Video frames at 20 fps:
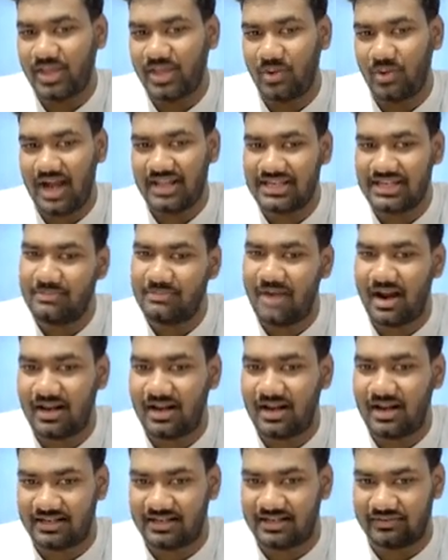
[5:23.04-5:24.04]
are in the demand
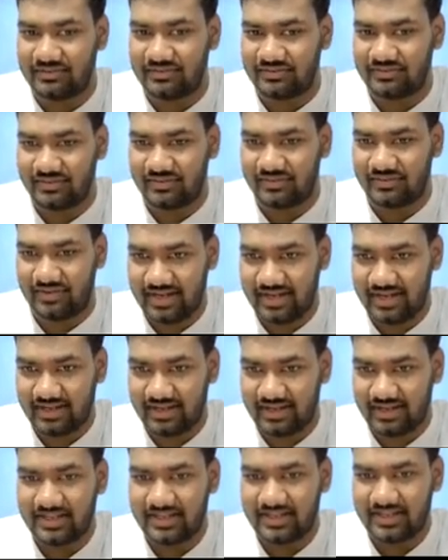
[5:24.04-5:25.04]
curve, right?
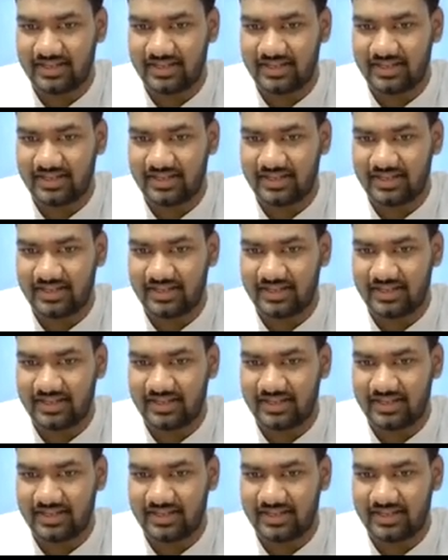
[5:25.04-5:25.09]
So